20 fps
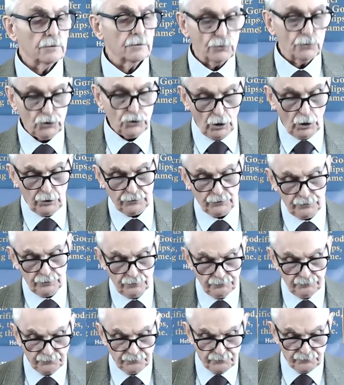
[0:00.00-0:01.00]

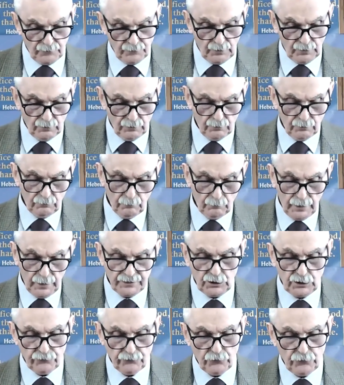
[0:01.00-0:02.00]
John might
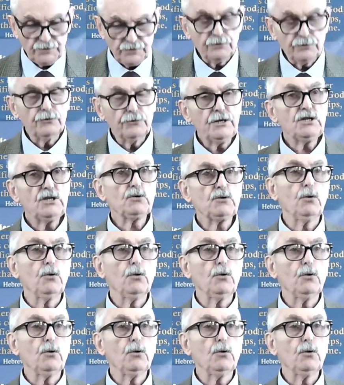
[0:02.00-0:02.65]
have written these